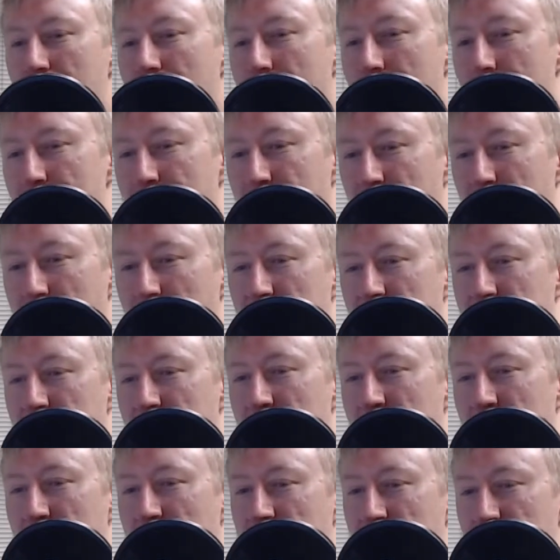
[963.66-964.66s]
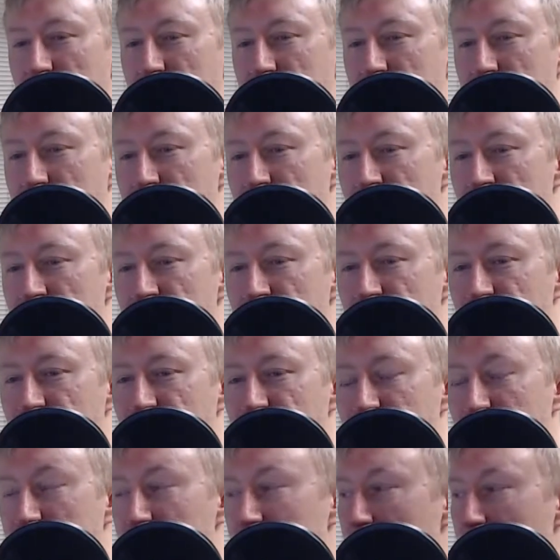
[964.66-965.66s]
But
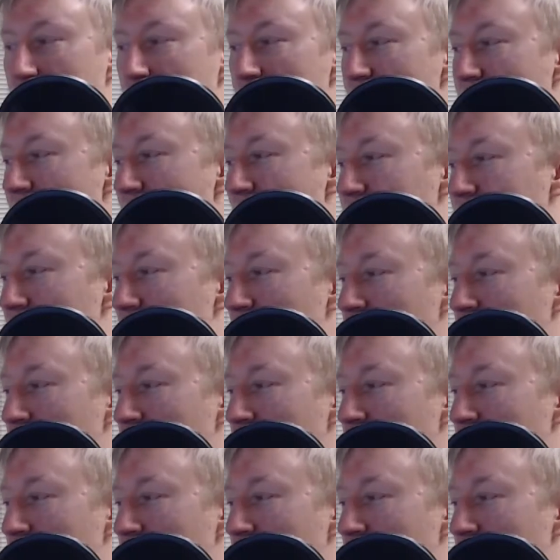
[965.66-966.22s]
this week, after